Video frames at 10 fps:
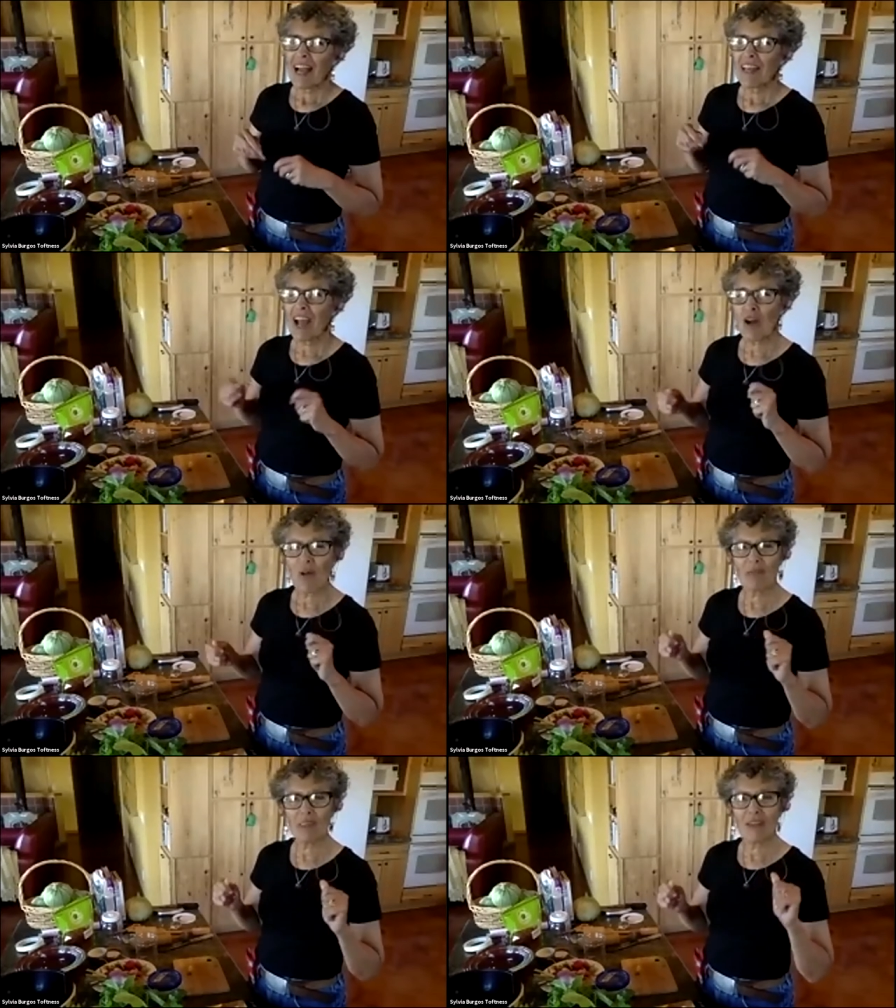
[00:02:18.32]
Now,
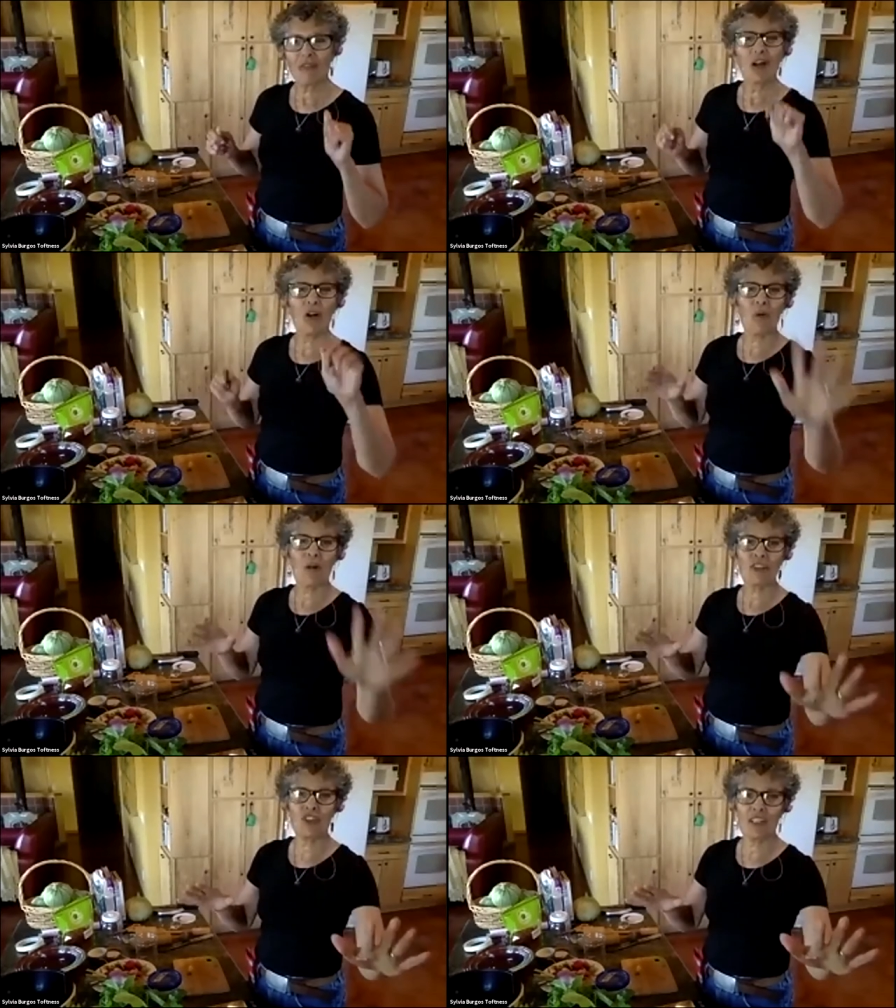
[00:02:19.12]
a
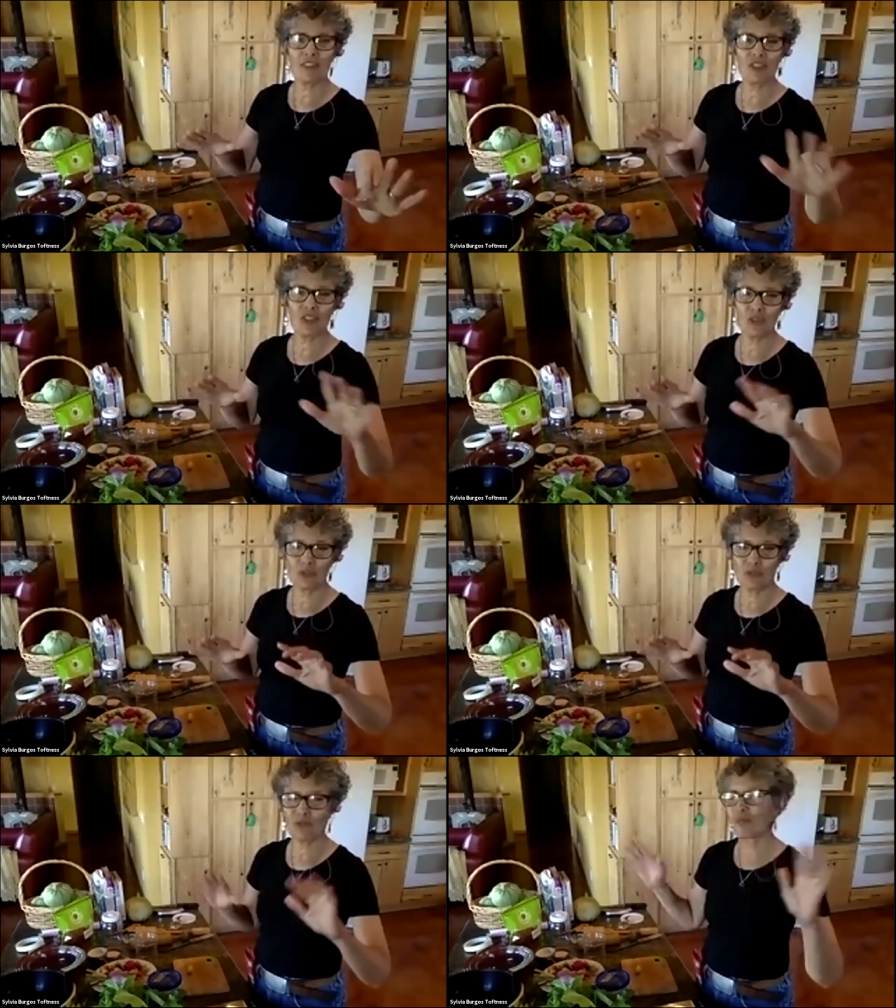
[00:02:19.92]
question out to you
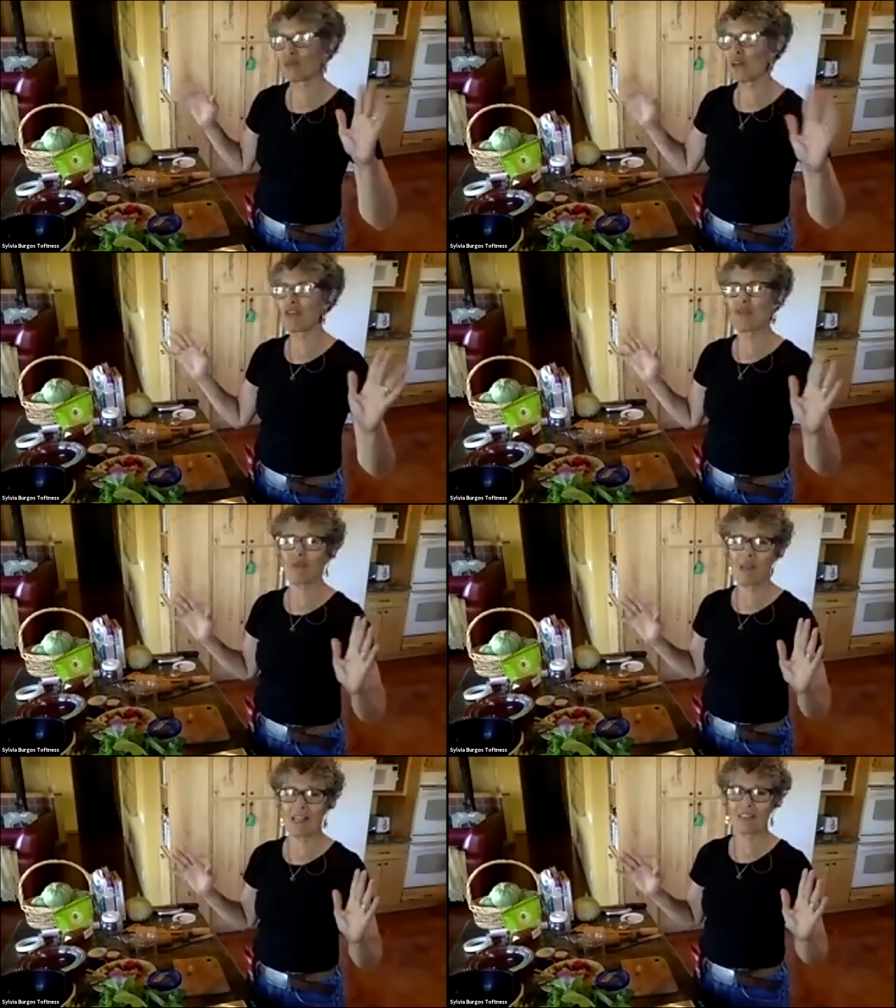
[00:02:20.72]
right off the
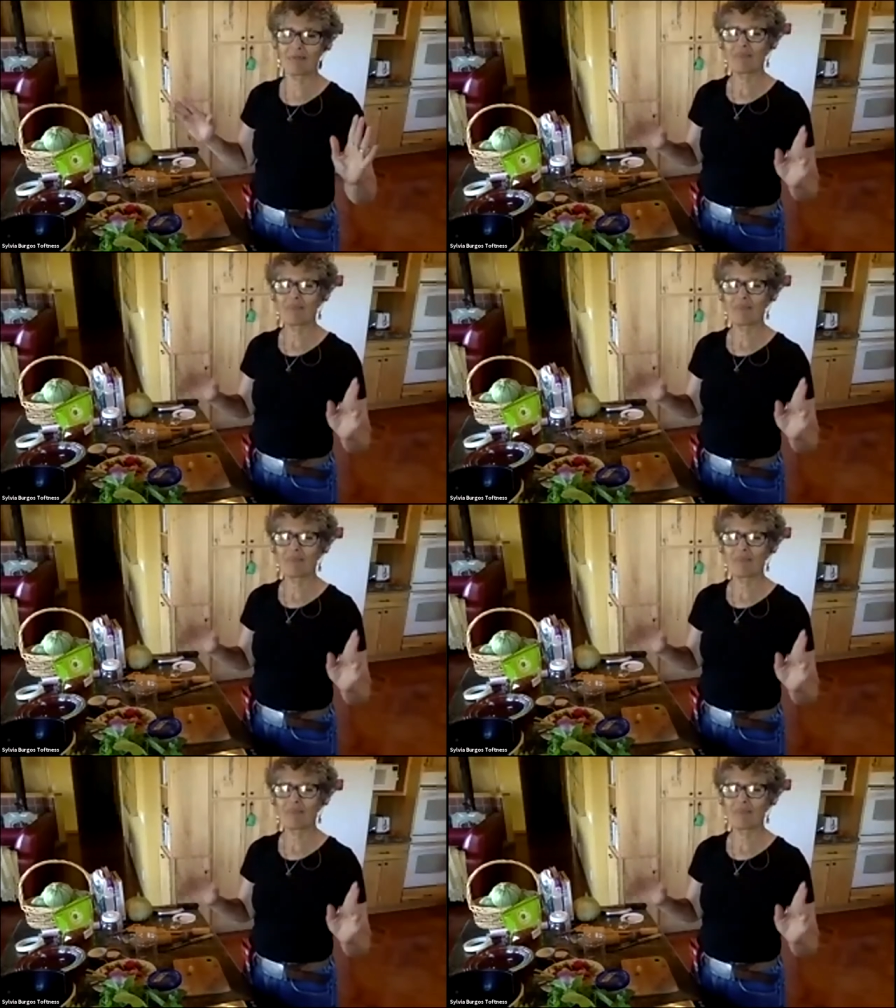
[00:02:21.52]
bat.